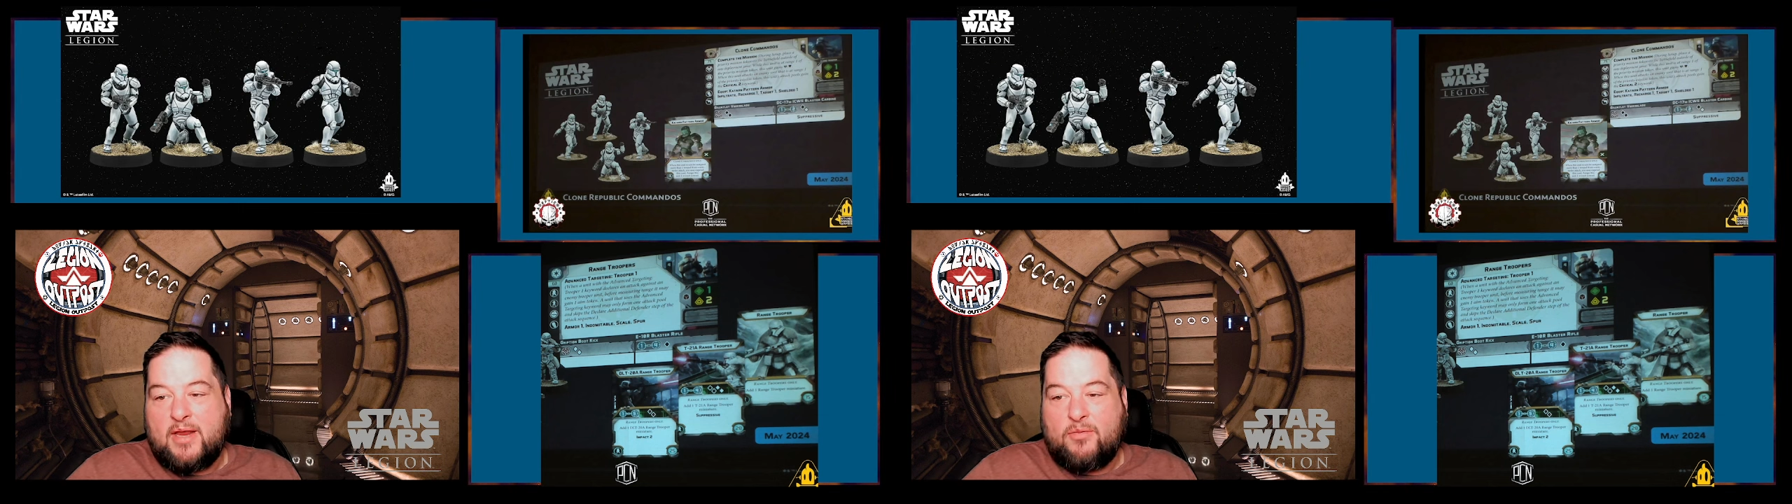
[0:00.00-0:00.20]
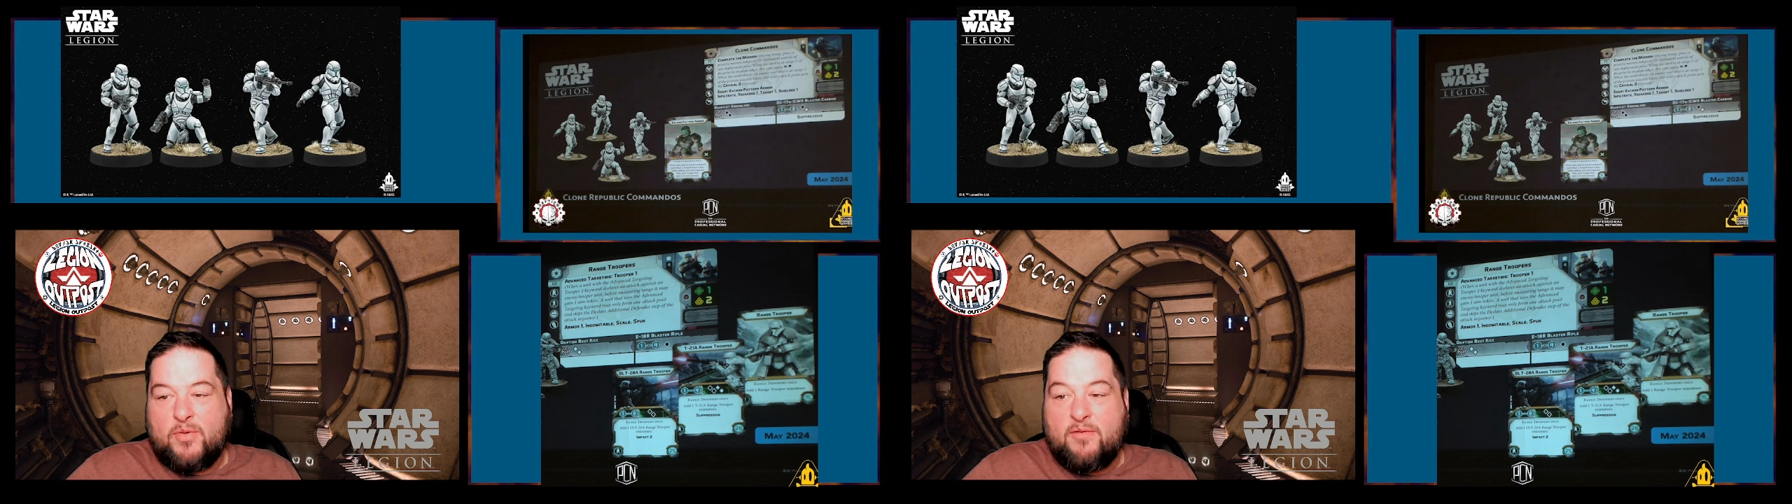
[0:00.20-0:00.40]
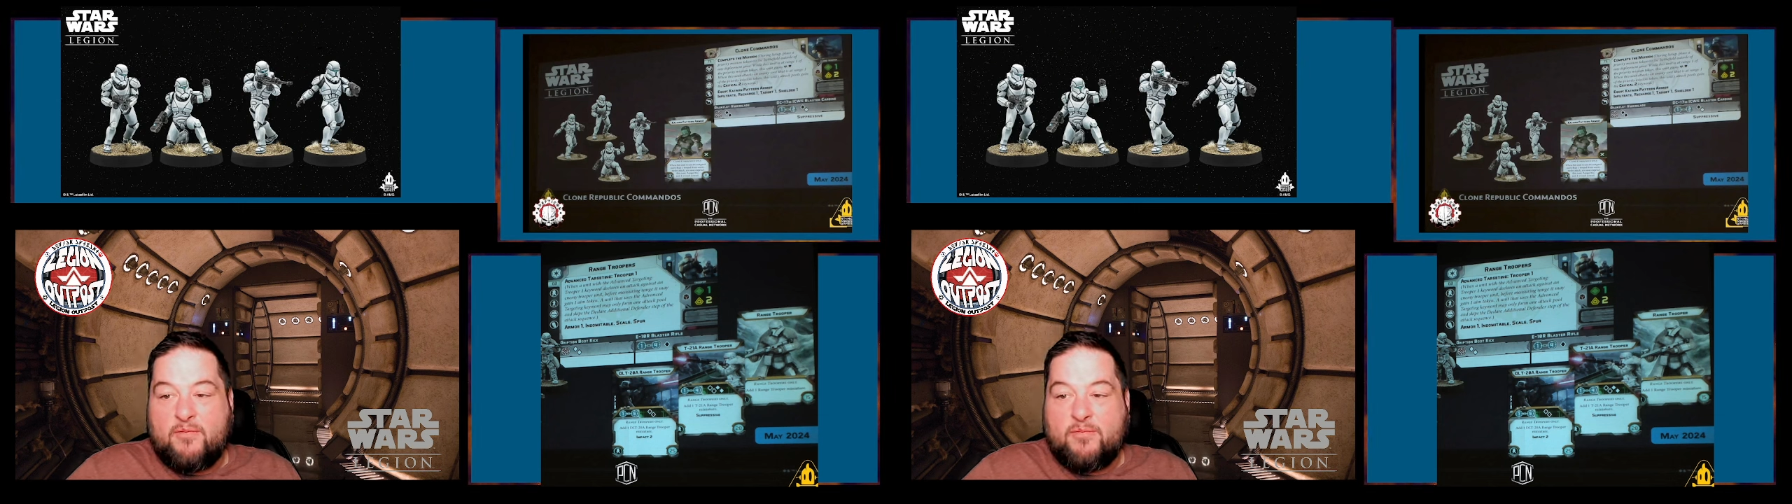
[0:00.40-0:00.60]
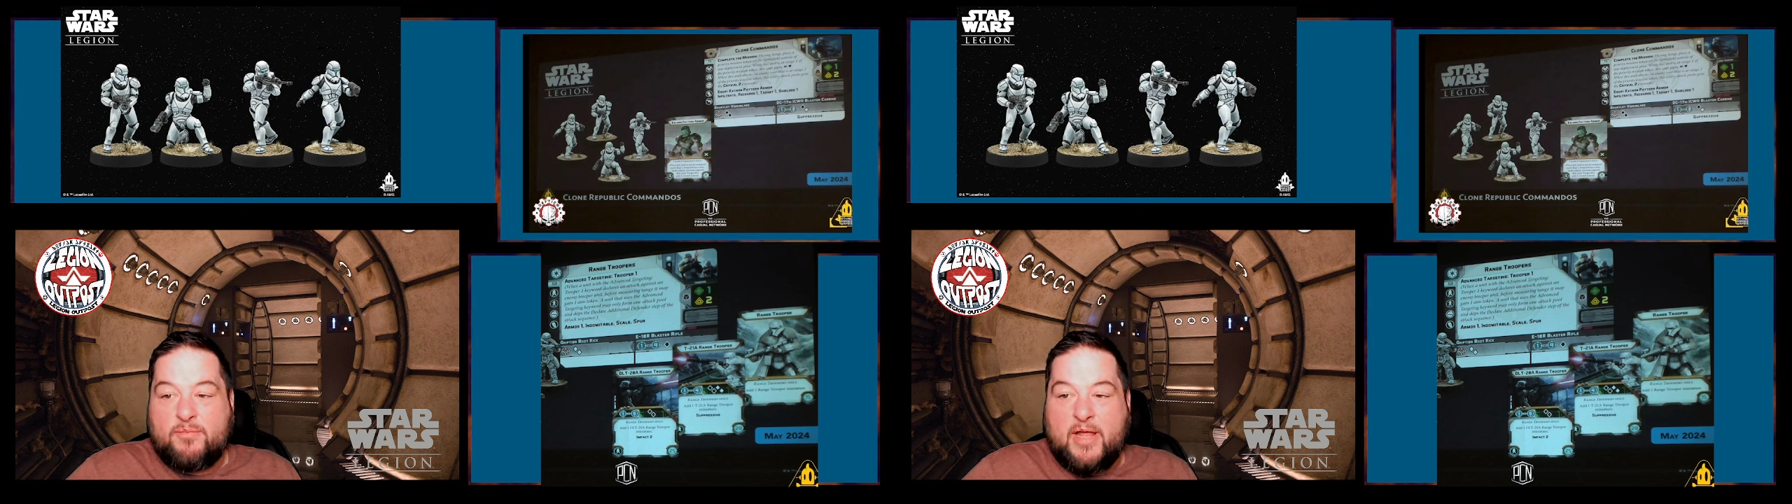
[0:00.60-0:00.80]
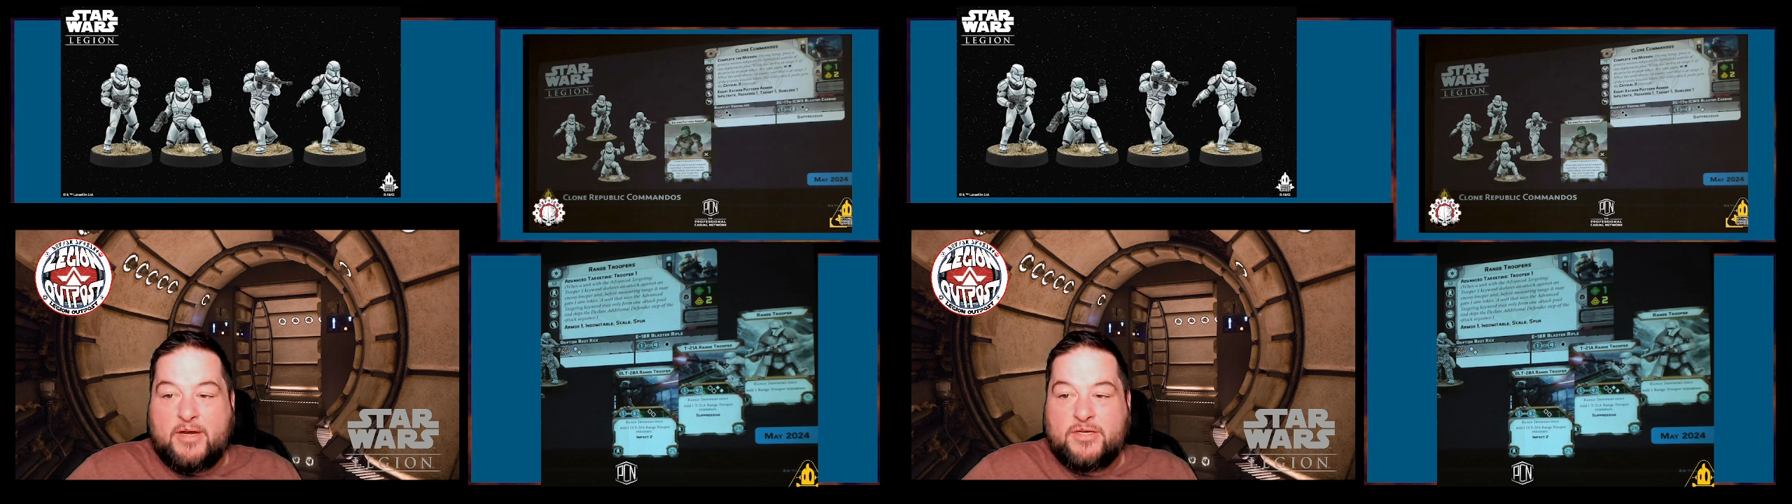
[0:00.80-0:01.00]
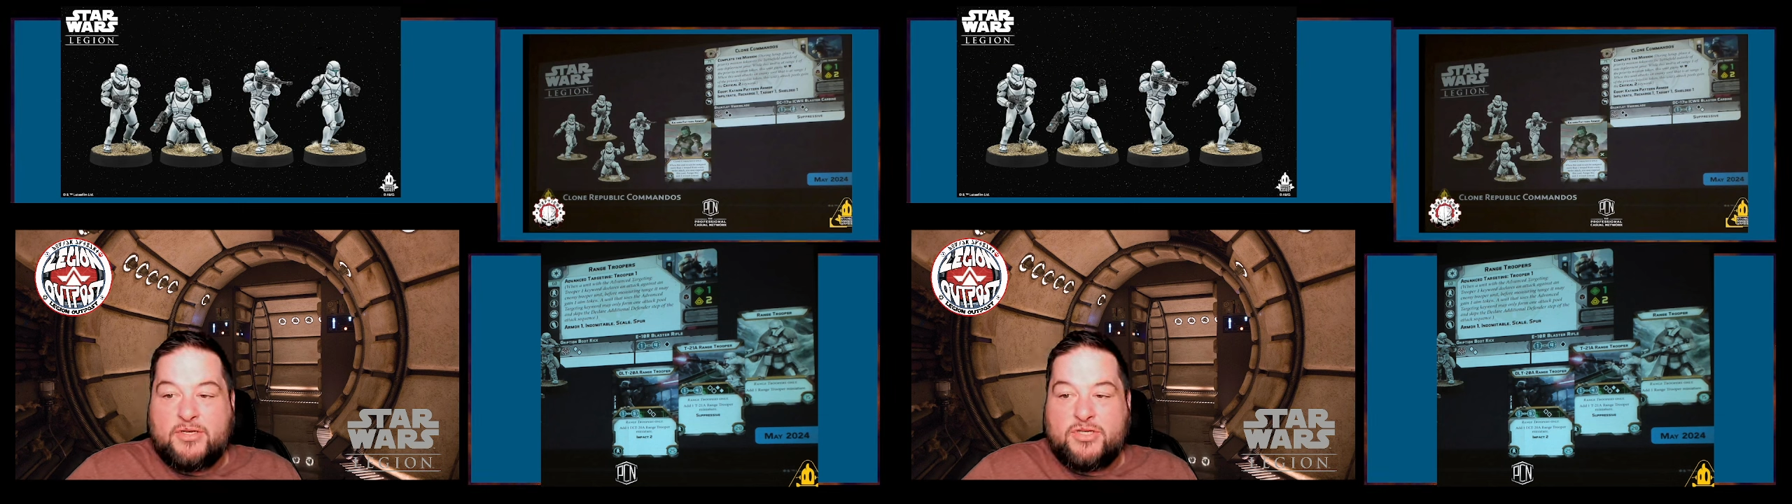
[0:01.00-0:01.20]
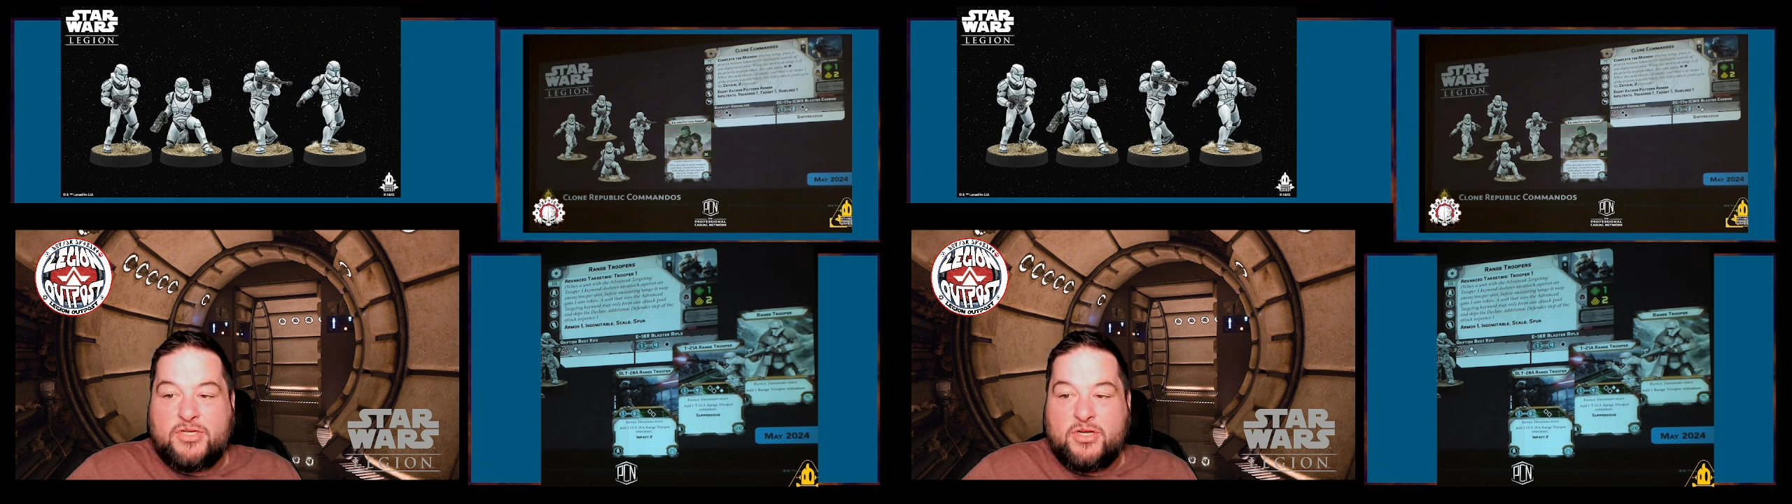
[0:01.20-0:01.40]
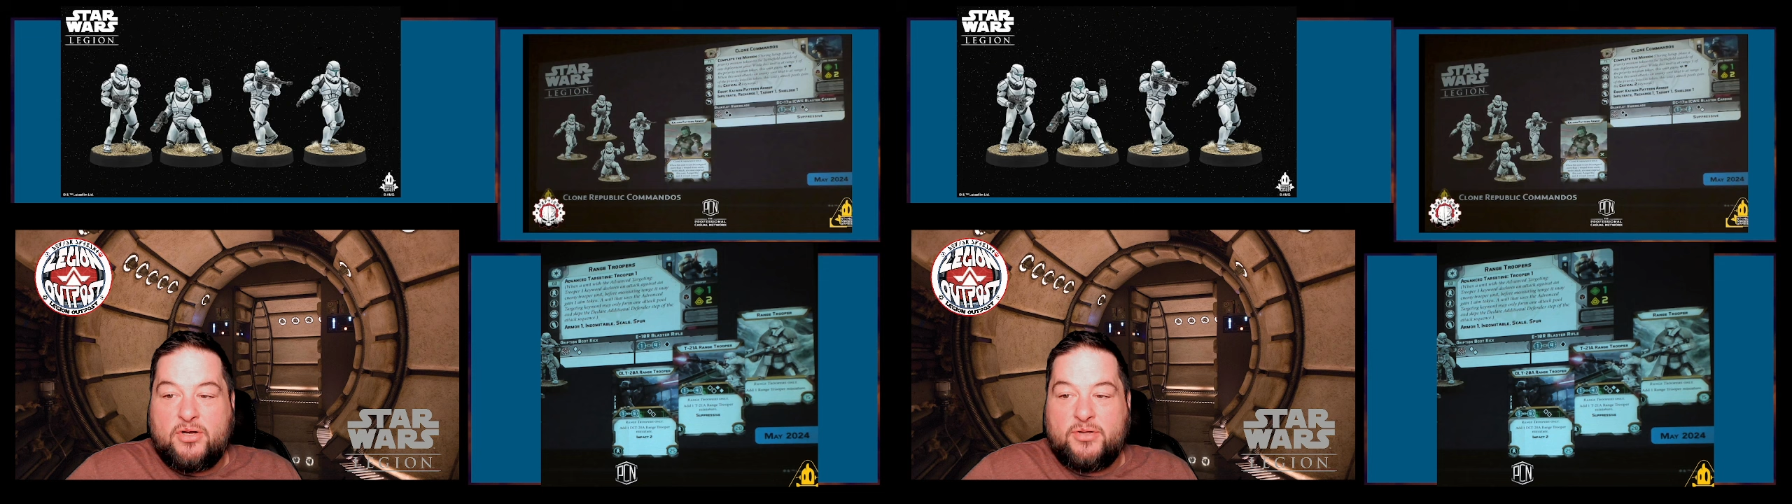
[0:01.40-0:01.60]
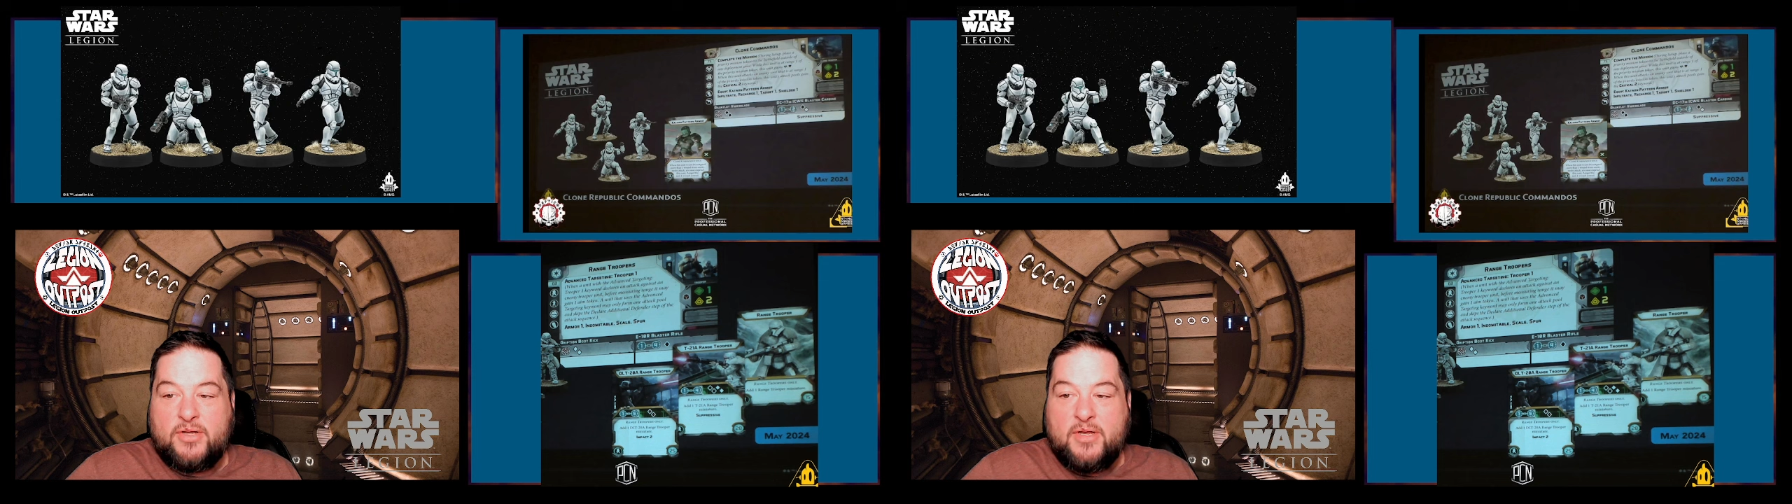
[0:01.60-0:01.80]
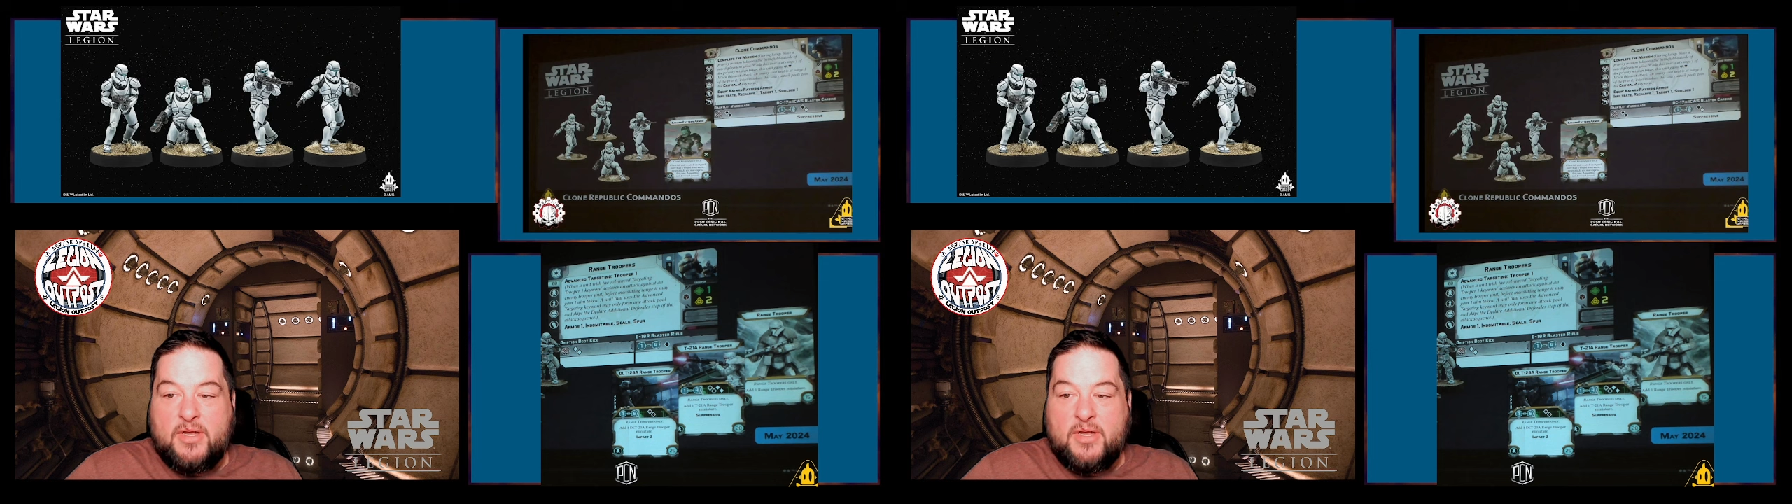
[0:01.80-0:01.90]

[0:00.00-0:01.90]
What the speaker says: can replenish their shield.